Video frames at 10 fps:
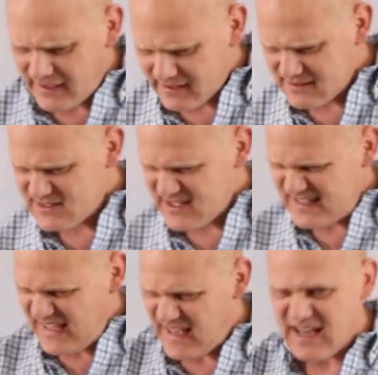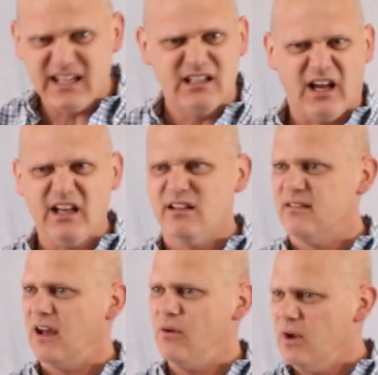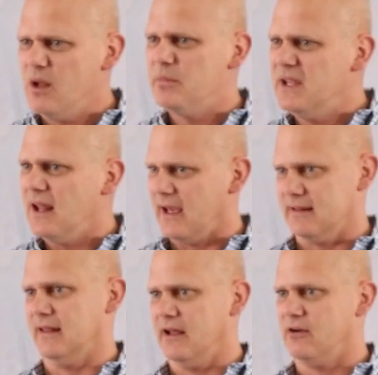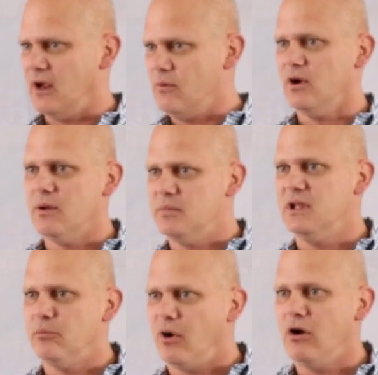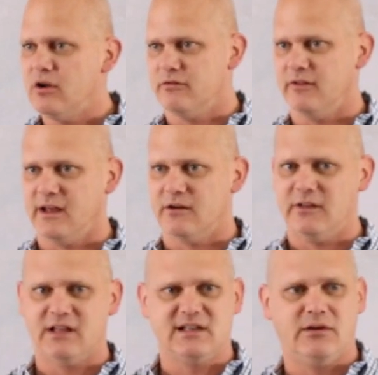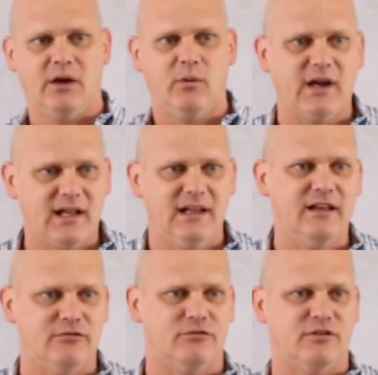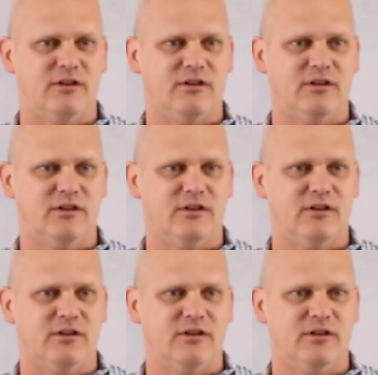at it and say, Yeah, I, I want to be like that, or I want to be a part of that, or that's how I want to live.